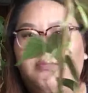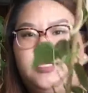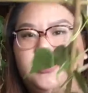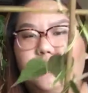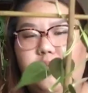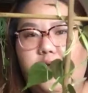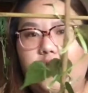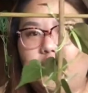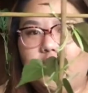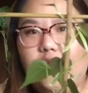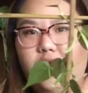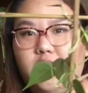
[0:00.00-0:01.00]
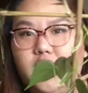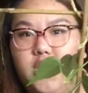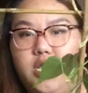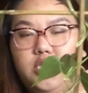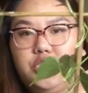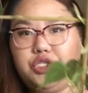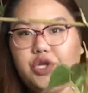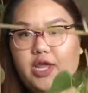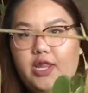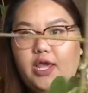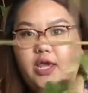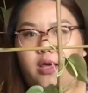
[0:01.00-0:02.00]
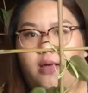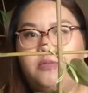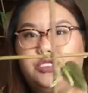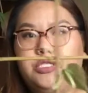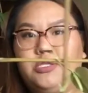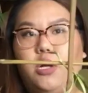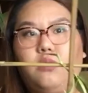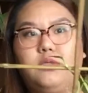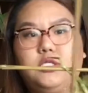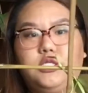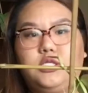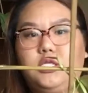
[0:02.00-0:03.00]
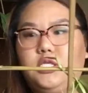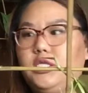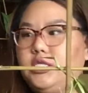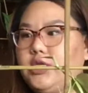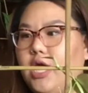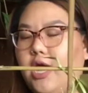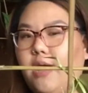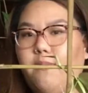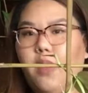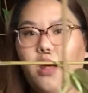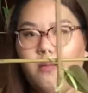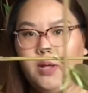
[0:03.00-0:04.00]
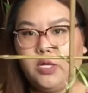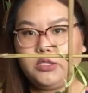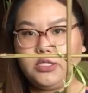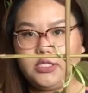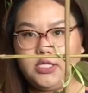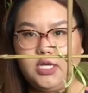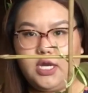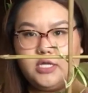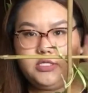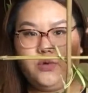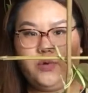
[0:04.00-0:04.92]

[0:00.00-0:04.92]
I'm just gonna bring her down, trailing up. She's almost to the top. Almost, not